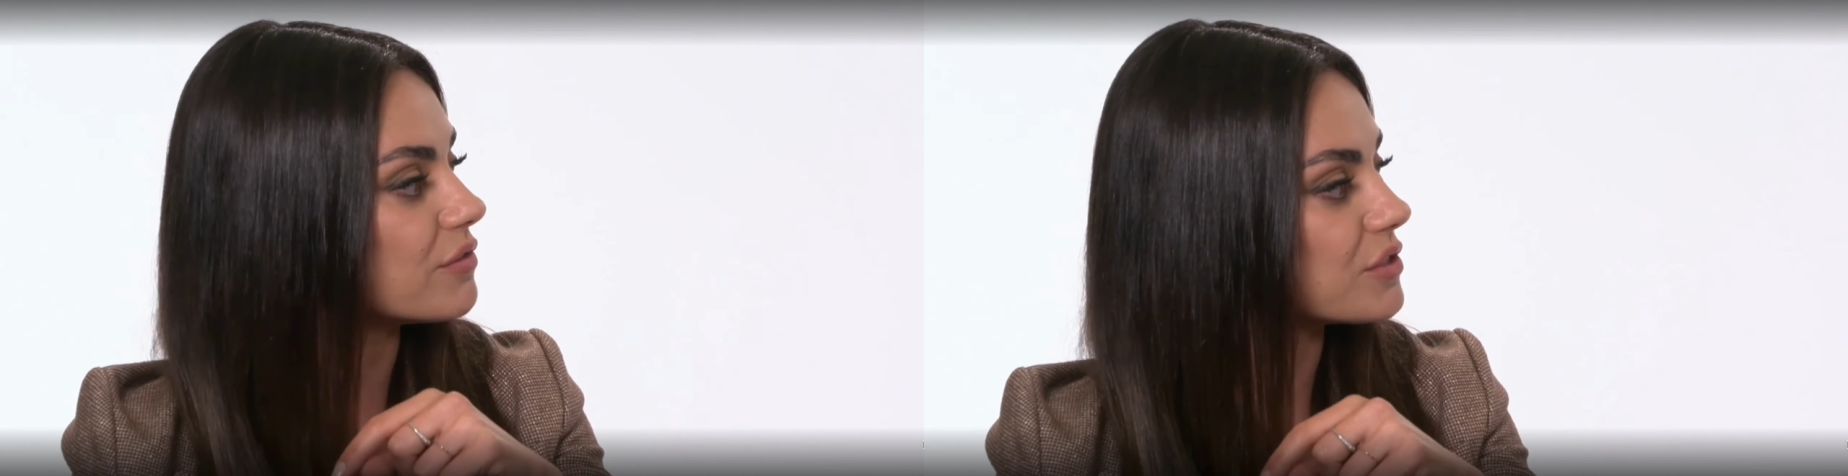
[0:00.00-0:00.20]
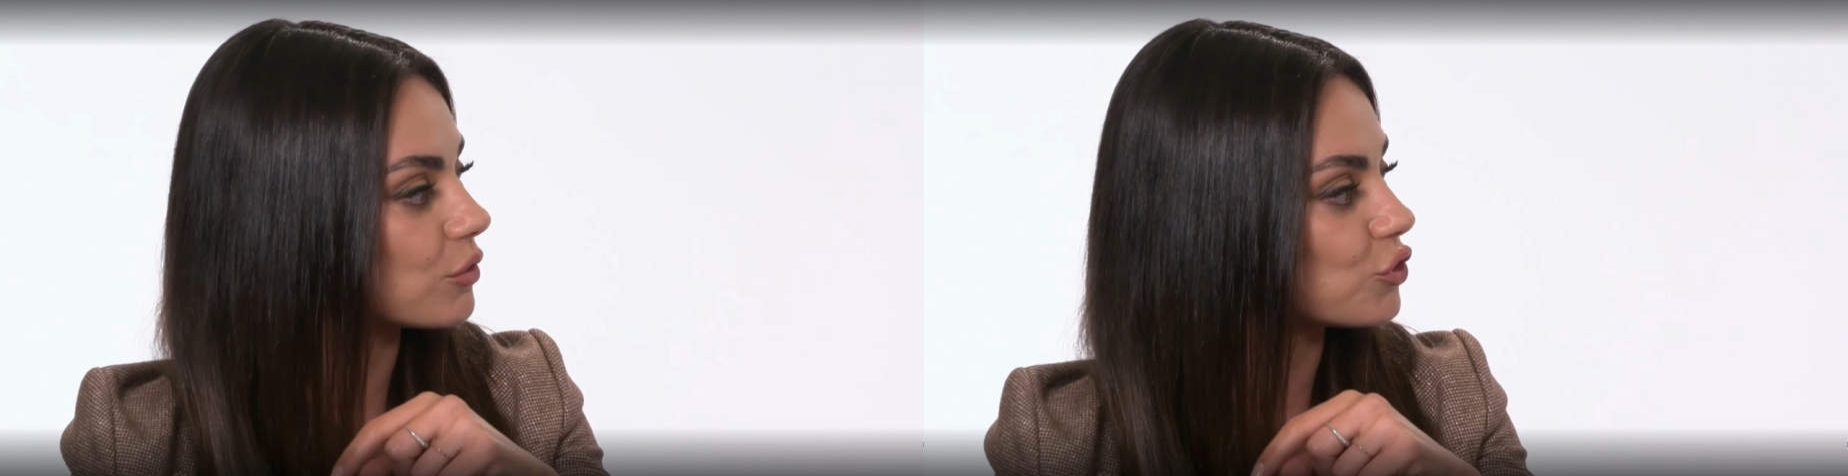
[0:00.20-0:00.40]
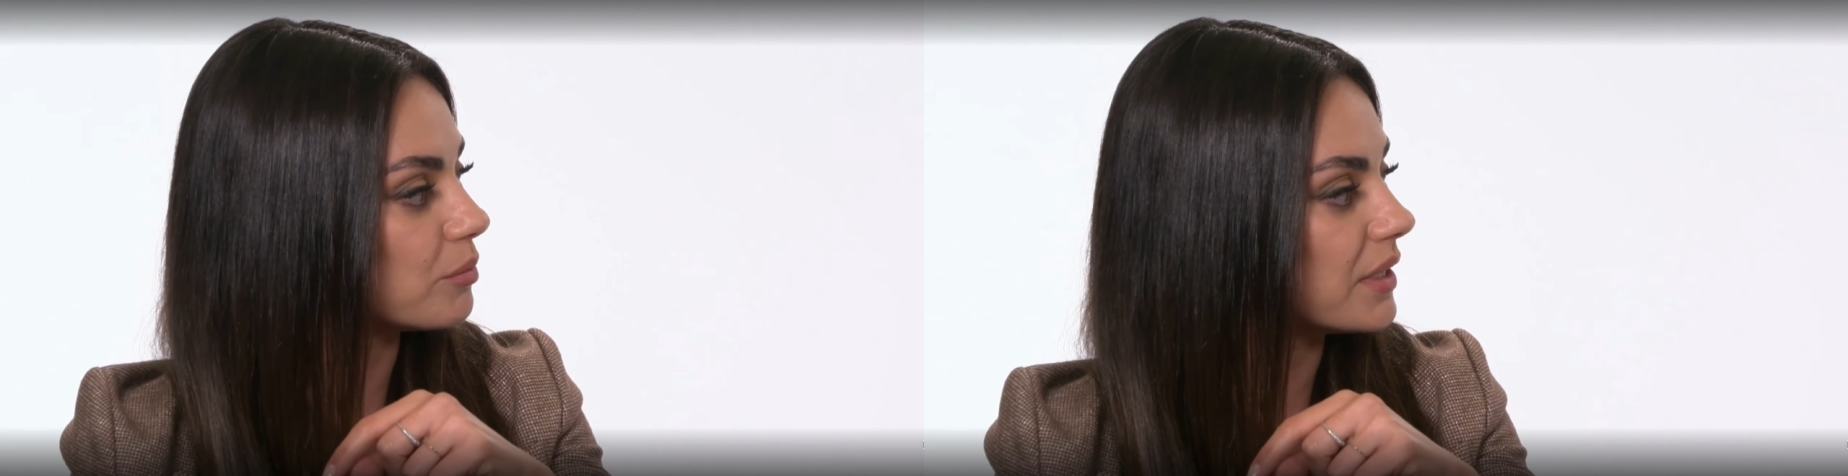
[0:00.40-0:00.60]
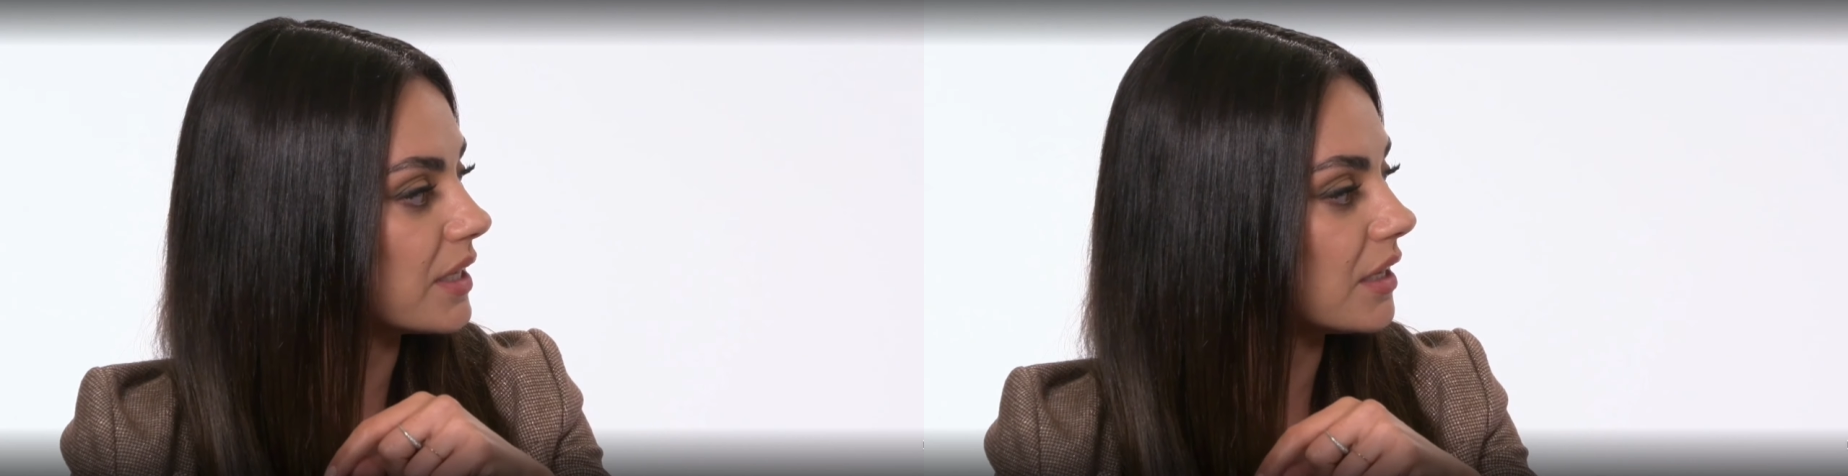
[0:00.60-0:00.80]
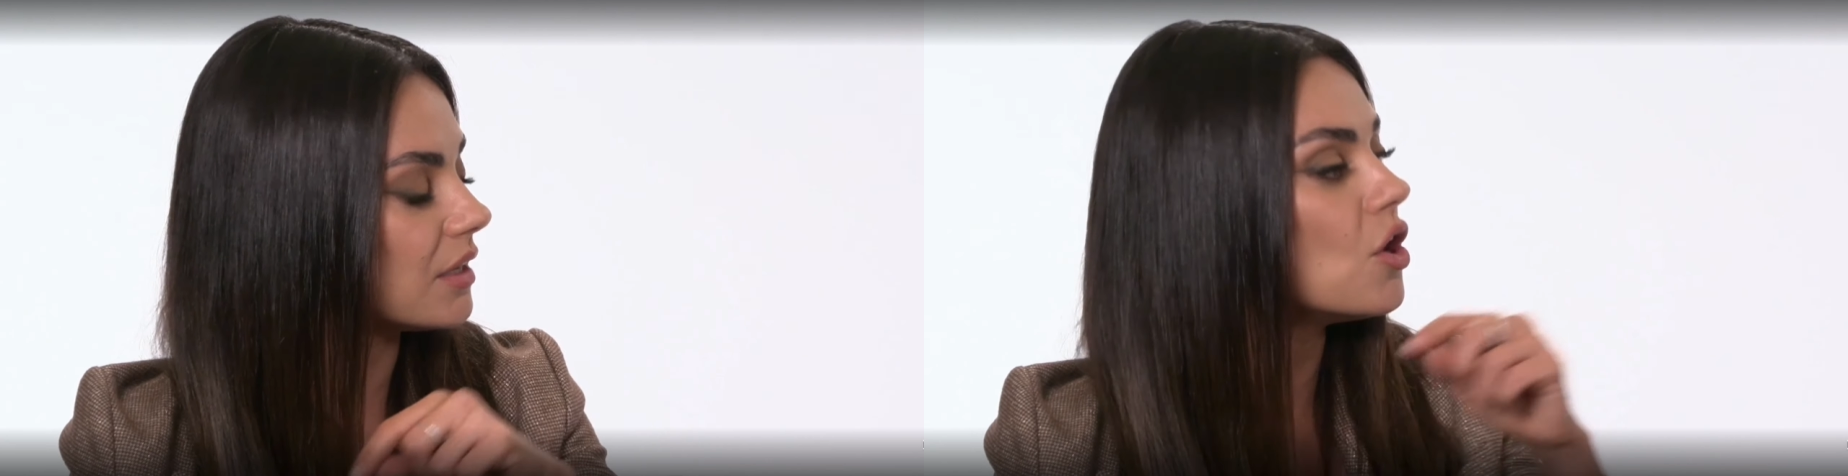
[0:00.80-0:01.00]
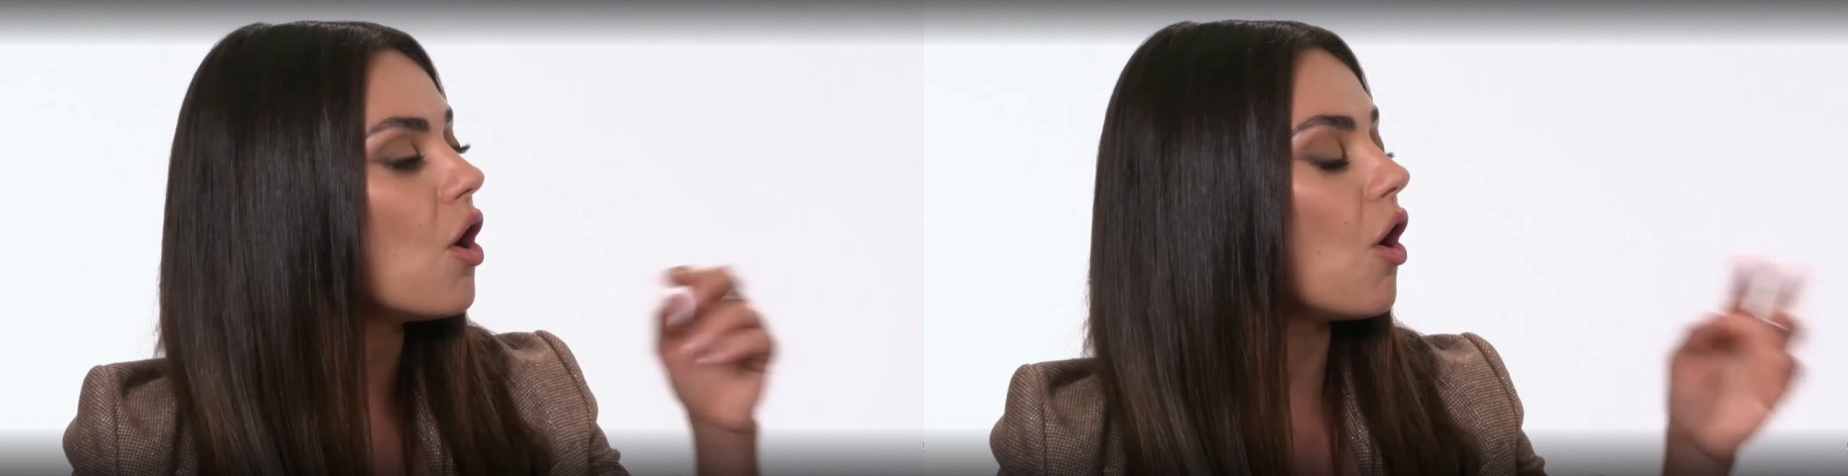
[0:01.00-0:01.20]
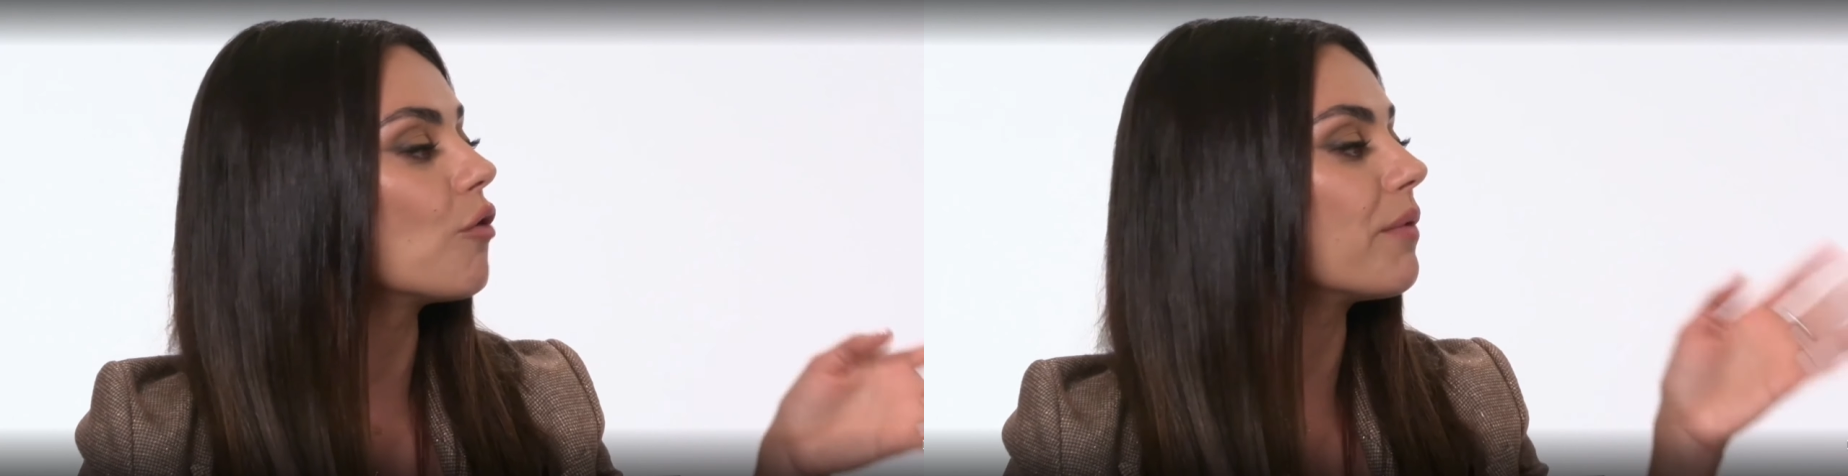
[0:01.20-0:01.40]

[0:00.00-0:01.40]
of social media right, right.